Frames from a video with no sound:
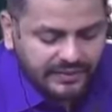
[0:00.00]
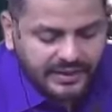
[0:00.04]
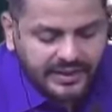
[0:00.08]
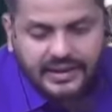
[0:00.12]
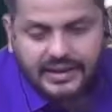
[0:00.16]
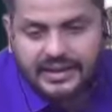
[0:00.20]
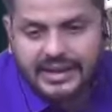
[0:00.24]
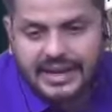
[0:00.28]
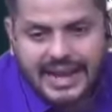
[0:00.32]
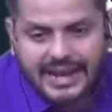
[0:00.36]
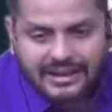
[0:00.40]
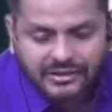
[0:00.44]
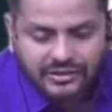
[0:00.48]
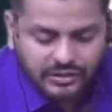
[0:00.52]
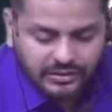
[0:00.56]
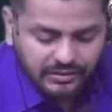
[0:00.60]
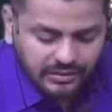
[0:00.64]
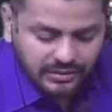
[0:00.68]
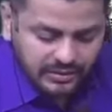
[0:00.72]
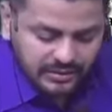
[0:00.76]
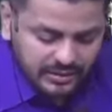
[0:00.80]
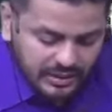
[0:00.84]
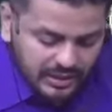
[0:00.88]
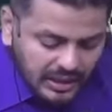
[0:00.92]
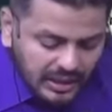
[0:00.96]
interaction
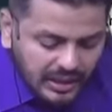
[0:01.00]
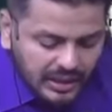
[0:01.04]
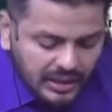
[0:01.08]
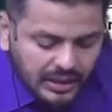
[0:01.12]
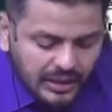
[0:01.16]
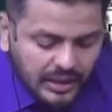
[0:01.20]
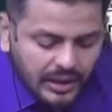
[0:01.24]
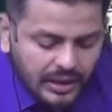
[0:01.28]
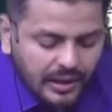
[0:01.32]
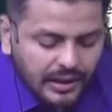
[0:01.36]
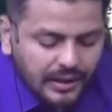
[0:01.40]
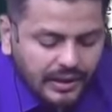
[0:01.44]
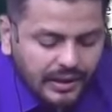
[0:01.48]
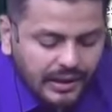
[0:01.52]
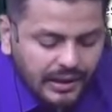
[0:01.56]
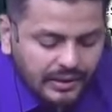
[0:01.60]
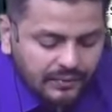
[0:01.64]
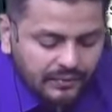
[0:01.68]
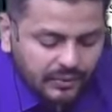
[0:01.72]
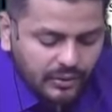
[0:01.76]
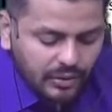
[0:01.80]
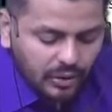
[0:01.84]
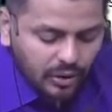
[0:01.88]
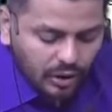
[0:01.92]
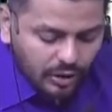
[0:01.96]
with the
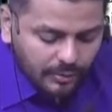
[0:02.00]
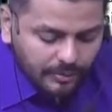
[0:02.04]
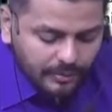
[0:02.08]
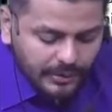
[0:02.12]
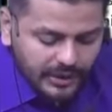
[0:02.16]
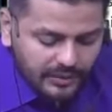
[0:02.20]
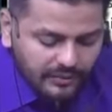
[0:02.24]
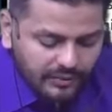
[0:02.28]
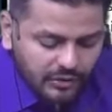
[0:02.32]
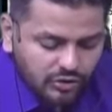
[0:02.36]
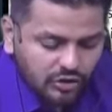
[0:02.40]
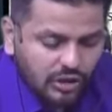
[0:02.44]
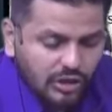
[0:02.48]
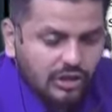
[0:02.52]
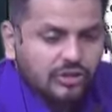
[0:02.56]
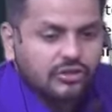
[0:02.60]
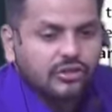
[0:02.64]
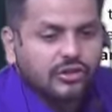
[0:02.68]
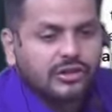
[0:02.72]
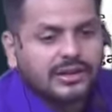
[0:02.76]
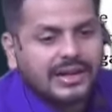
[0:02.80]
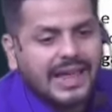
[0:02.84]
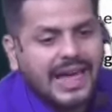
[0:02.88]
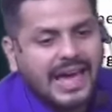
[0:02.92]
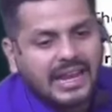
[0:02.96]
environment, which also
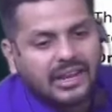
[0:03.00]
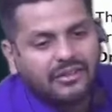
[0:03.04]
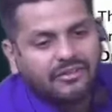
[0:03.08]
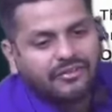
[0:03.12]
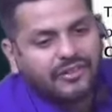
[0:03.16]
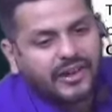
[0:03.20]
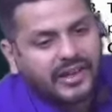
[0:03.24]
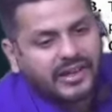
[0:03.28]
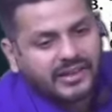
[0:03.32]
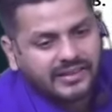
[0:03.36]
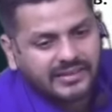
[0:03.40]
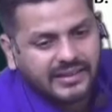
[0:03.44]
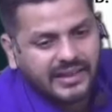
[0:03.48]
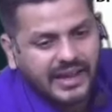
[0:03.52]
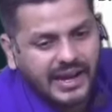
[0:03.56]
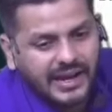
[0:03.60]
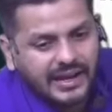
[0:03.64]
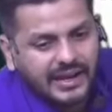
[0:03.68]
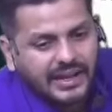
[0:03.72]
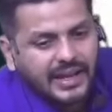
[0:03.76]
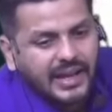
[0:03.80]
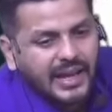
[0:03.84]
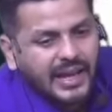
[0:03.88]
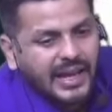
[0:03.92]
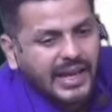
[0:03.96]
clarifies that
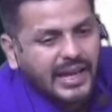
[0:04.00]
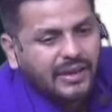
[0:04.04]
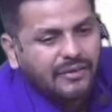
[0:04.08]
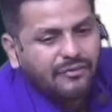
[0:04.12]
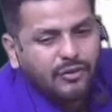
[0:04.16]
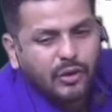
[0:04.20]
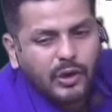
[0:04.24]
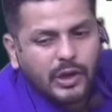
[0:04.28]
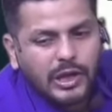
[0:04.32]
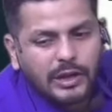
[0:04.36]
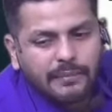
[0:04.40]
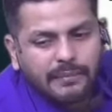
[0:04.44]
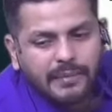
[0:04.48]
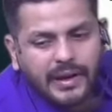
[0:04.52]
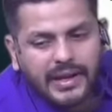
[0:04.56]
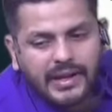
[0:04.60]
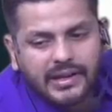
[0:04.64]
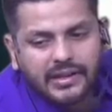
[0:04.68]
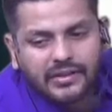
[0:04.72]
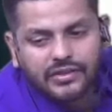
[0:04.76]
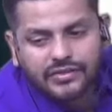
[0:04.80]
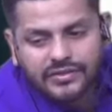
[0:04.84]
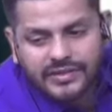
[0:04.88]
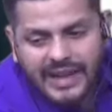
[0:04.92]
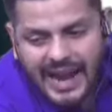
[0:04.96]
if you remain
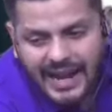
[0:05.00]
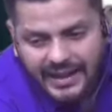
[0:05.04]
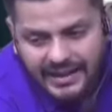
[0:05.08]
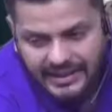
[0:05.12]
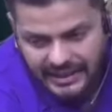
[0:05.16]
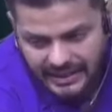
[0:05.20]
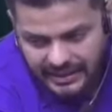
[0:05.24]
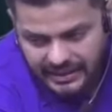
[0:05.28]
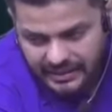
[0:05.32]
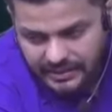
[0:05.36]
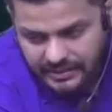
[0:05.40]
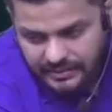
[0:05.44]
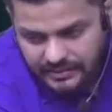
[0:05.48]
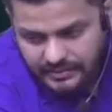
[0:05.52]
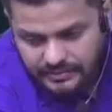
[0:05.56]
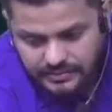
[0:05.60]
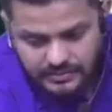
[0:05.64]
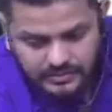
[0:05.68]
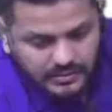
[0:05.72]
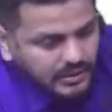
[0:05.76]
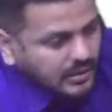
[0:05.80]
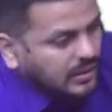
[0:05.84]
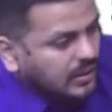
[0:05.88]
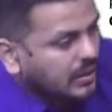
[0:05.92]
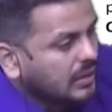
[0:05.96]
static,
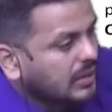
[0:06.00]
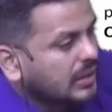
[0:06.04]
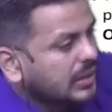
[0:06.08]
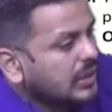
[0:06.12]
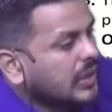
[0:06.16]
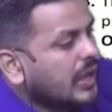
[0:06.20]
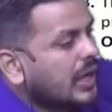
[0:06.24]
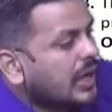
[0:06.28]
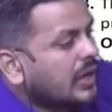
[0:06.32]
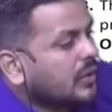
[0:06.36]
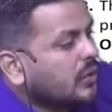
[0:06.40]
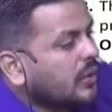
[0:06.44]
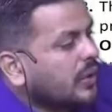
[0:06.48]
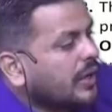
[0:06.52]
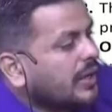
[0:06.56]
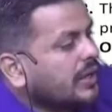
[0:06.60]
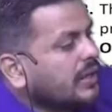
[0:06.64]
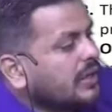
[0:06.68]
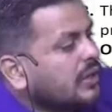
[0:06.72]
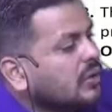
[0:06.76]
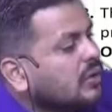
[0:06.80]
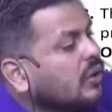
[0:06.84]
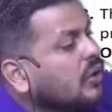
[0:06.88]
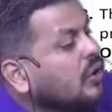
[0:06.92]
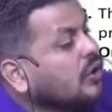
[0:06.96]
you are going
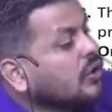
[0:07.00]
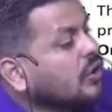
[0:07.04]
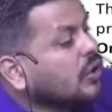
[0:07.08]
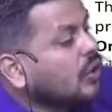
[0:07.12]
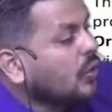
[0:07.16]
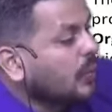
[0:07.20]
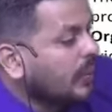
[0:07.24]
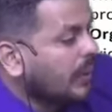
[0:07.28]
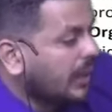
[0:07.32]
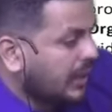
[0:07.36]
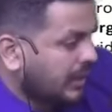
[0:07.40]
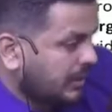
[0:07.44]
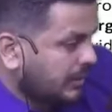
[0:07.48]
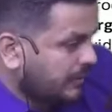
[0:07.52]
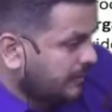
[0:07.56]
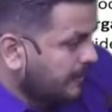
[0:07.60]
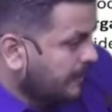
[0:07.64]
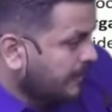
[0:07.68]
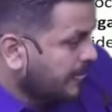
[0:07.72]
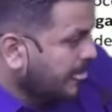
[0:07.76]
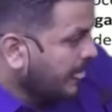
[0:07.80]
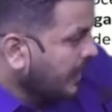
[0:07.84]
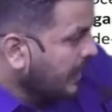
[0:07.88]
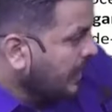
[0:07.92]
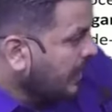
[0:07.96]
to go nowhere.
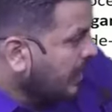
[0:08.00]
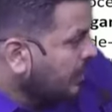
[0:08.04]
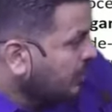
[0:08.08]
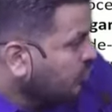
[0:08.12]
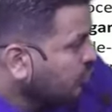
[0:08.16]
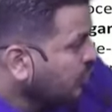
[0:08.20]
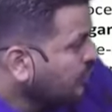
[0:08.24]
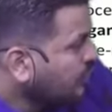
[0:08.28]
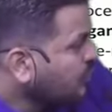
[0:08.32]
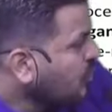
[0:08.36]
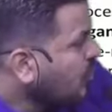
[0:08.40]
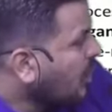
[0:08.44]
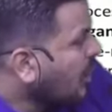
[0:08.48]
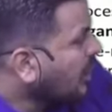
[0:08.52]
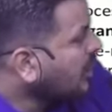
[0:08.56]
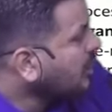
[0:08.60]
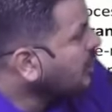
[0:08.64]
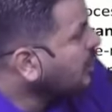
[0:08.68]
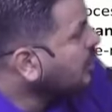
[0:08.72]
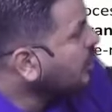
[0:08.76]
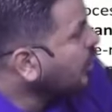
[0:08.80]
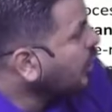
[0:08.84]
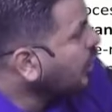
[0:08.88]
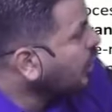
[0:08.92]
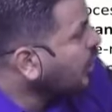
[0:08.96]
So if you want to
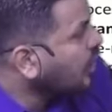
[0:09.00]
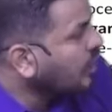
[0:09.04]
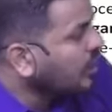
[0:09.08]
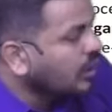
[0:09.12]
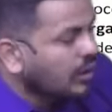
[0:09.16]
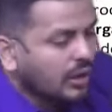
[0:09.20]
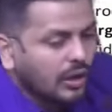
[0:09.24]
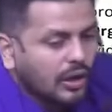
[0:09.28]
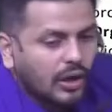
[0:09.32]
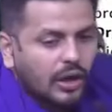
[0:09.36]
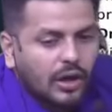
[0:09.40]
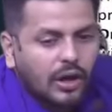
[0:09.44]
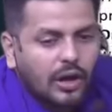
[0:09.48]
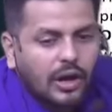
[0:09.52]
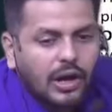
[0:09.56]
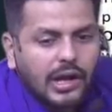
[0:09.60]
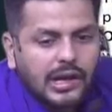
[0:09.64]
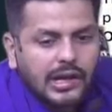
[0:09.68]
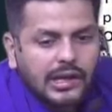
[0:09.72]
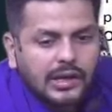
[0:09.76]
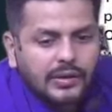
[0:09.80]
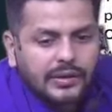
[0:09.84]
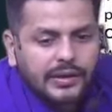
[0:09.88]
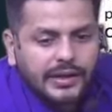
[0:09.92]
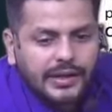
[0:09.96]
grow, all
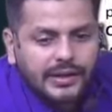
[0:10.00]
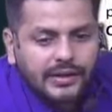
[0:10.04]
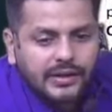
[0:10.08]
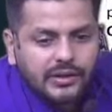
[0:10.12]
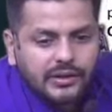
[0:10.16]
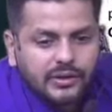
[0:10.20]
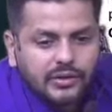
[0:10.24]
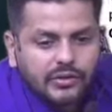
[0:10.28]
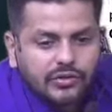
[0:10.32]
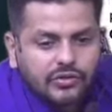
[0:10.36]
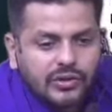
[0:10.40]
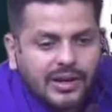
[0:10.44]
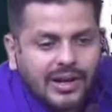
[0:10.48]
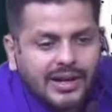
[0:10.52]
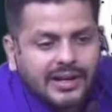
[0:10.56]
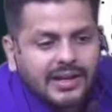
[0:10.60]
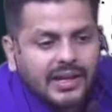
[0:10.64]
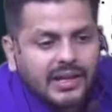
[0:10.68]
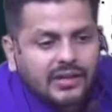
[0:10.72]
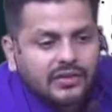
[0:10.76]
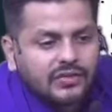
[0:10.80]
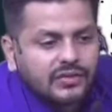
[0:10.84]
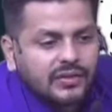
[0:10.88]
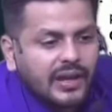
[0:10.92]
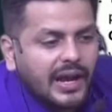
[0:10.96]
you need to do is to
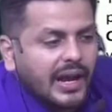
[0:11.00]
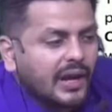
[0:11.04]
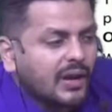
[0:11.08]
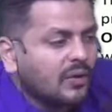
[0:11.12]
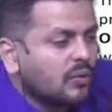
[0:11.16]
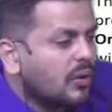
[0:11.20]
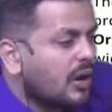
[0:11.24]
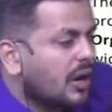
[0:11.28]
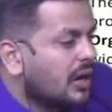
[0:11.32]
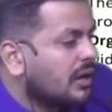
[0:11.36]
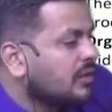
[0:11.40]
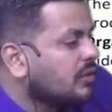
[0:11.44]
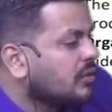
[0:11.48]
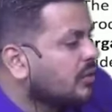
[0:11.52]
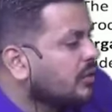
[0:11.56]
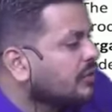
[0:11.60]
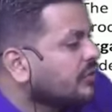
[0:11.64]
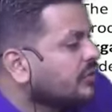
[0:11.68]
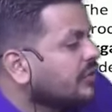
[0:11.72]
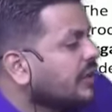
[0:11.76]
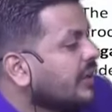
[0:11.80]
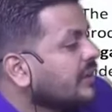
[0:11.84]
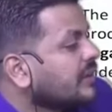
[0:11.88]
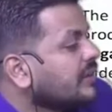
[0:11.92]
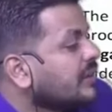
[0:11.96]
understand what those
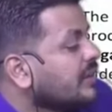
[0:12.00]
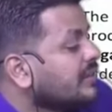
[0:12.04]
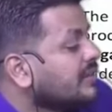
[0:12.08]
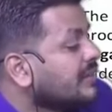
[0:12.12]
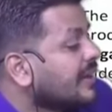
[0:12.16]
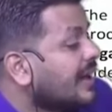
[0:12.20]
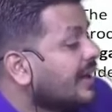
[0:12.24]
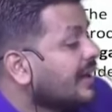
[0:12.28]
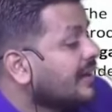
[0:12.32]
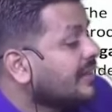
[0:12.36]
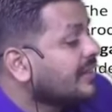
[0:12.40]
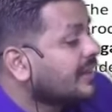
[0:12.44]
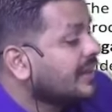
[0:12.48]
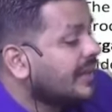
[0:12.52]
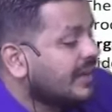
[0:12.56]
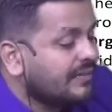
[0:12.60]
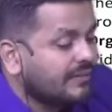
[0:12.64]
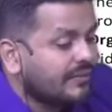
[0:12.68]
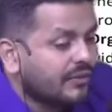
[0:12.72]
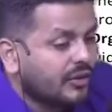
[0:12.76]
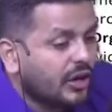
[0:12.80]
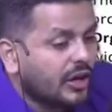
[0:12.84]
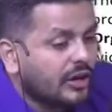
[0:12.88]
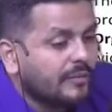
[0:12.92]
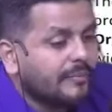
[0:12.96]
changes are in the
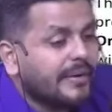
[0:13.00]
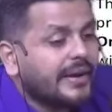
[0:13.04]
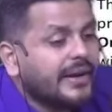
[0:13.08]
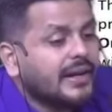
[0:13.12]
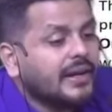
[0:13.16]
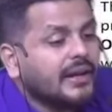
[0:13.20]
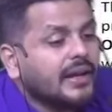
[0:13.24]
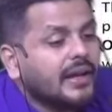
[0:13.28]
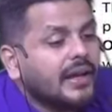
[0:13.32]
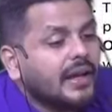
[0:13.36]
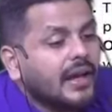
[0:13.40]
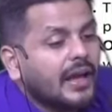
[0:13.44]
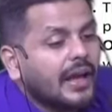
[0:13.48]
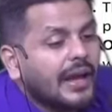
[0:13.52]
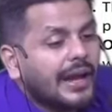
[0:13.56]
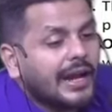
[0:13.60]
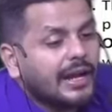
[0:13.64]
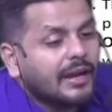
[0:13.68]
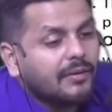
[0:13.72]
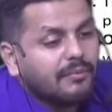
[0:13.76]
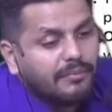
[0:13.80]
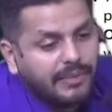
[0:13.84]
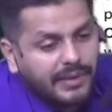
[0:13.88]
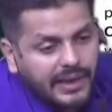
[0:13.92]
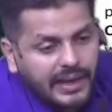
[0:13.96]
environment and
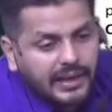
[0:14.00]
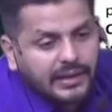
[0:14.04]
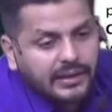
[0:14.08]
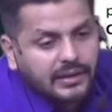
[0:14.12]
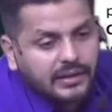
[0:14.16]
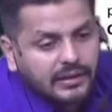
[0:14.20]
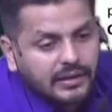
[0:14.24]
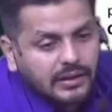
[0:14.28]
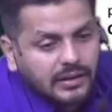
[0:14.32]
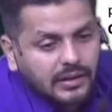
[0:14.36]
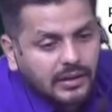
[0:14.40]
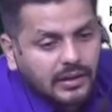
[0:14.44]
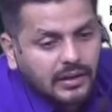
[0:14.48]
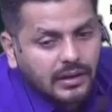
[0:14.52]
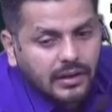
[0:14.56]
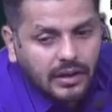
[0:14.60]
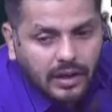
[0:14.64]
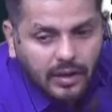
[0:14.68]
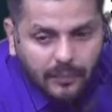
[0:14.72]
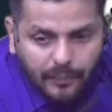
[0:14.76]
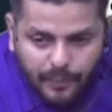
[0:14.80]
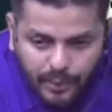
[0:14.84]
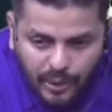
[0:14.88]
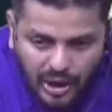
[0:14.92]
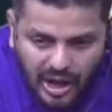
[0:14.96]
make a
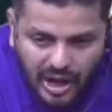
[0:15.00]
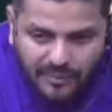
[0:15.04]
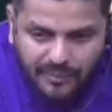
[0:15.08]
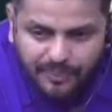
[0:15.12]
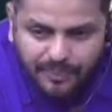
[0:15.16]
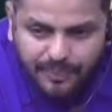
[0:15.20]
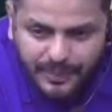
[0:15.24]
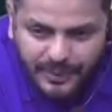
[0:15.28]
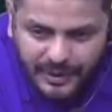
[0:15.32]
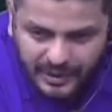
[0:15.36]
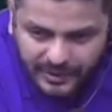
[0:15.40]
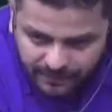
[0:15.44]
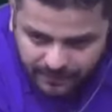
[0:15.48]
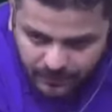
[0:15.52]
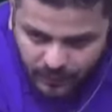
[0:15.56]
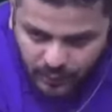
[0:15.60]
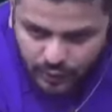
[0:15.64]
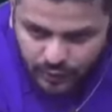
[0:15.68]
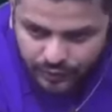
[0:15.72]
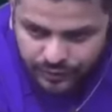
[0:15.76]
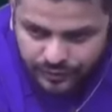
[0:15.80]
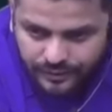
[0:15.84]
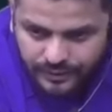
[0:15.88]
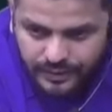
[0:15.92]
proper move.